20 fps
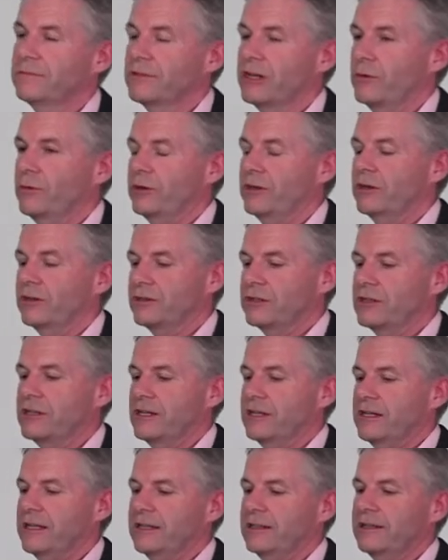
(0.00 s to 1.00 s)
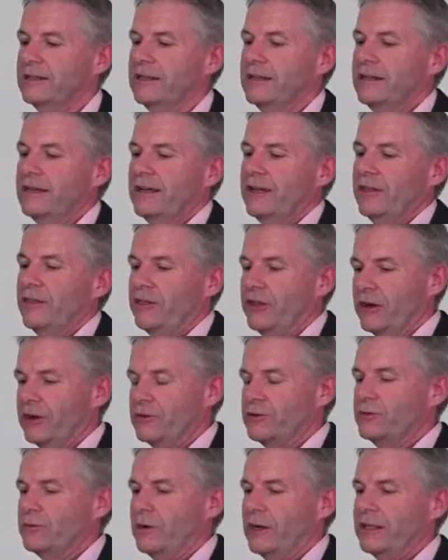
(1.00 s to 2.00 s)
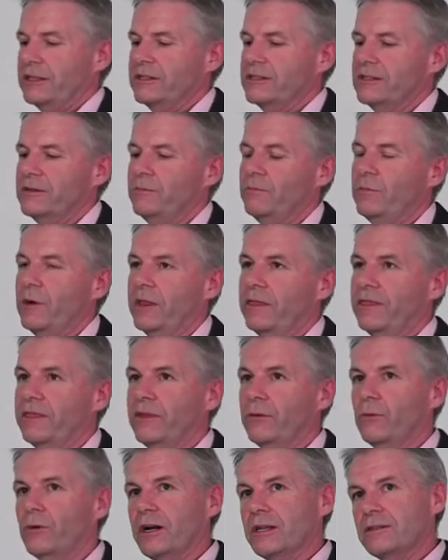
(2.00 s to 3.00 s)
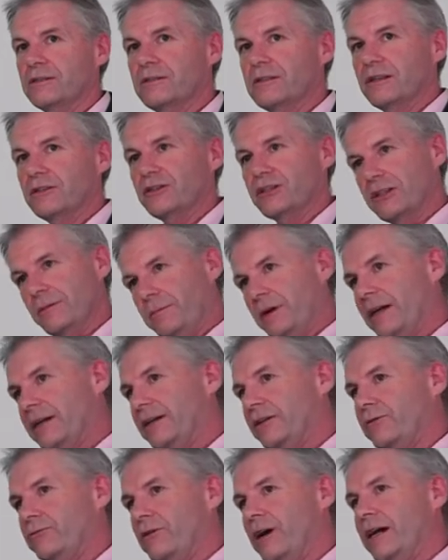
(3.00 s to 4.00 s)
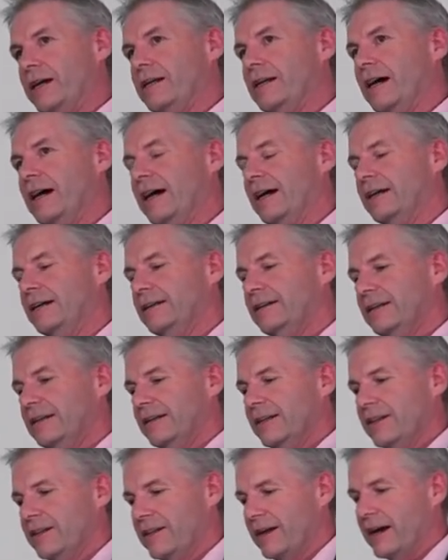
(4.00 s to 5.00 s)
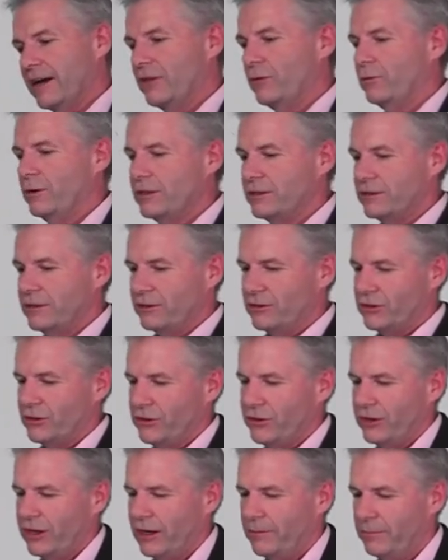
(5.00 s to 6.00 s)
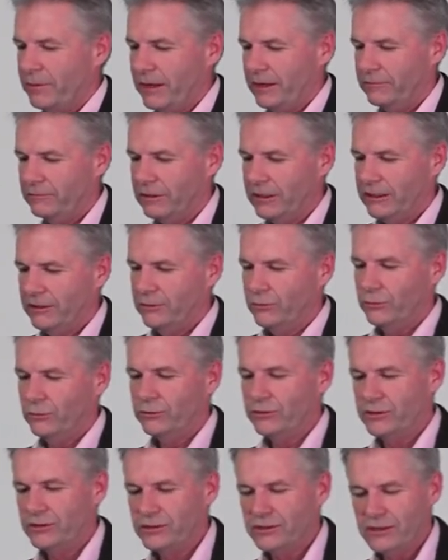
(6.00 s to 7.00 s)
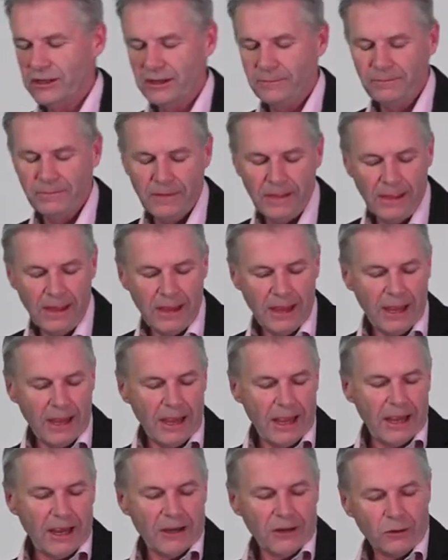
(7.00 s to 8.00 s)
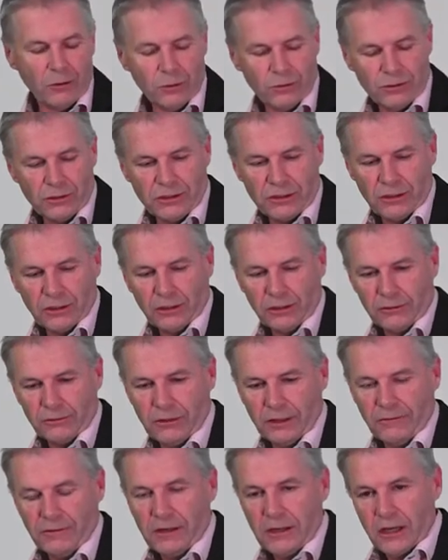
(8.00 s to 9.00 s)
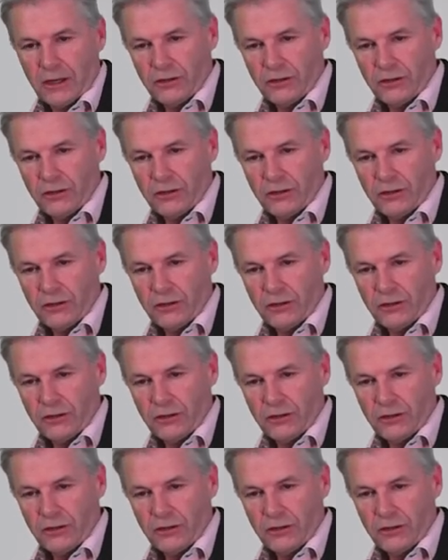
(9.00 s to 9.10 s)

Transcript: So we're not seeing those ones, but the ones that slip under the radar, they are the ones that turn up and really cause us um, causes us a lot of grief.